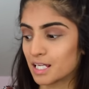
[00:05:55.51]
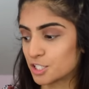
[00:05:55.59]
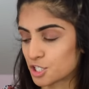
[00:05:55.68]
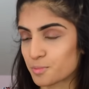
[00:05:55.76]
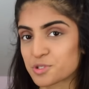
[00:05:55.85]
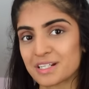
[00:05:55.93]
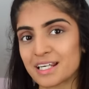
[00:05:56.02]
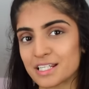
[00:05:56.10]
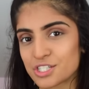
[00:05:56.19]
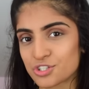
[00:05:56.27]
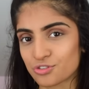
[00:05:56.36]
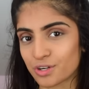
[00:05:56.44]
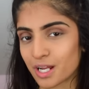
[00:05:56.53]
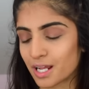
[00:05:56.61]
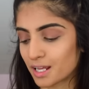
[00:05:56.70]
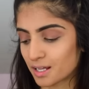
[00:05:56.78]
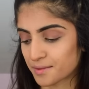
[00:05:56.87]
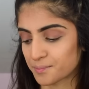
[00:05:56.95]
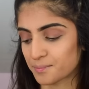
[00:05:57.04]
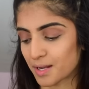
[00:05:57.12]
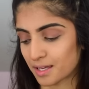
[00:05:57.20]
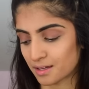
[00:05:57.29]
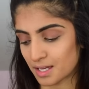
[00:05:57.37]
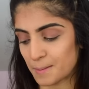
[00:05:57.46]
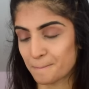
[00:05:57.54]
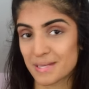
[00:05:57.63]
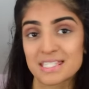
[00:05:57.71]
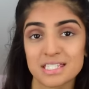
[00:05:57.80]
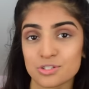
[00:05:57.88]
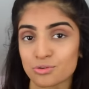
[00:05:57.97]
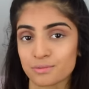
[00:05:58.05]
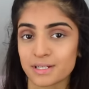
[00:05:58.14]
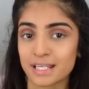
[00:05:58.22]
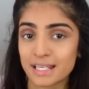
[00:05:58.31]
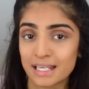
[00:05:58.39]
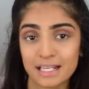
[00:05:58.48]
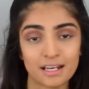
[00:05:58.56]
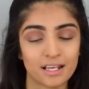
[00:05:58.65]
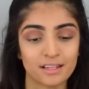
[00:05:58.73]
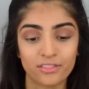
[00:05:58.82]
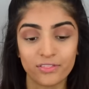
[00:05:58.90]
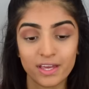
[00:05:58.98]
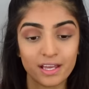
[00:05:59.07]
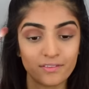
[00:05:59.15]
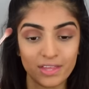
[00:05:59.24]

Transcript: Egyptian history, like mystery, like thing.